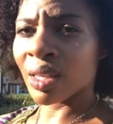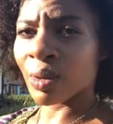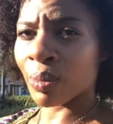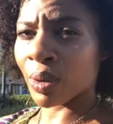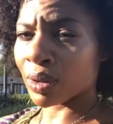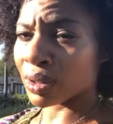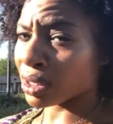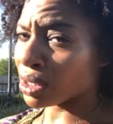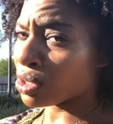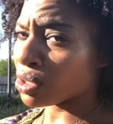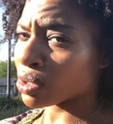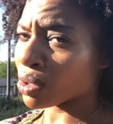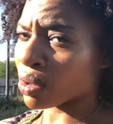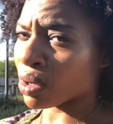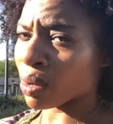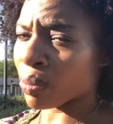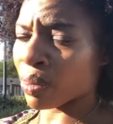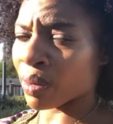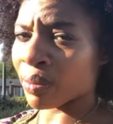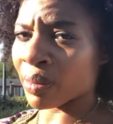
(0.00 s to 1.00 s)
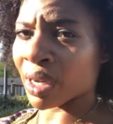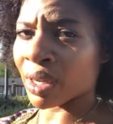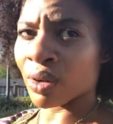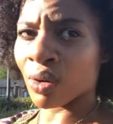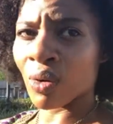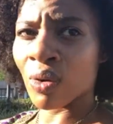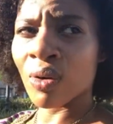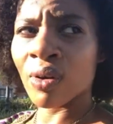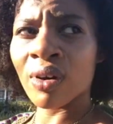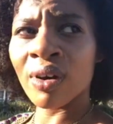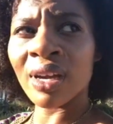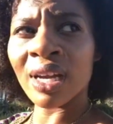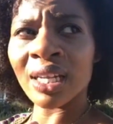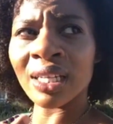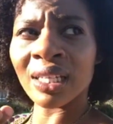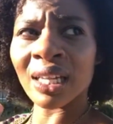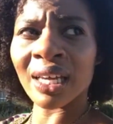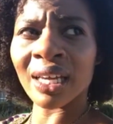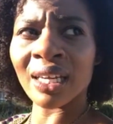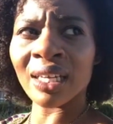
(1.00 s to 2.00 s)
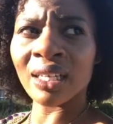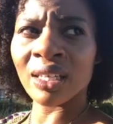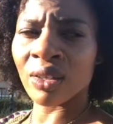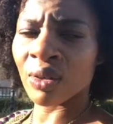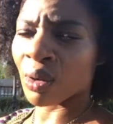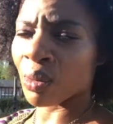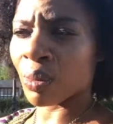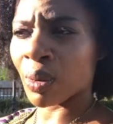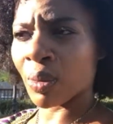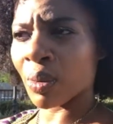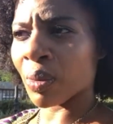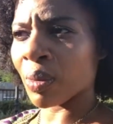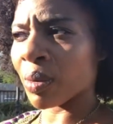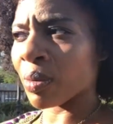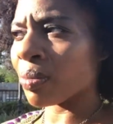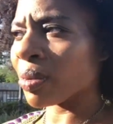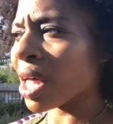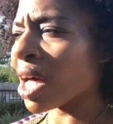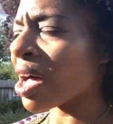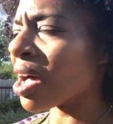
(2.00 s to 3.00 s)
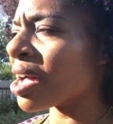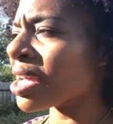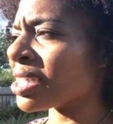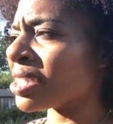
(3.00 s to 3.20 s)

the police showed up at my door and like, you know, blah, blah, blah, blah.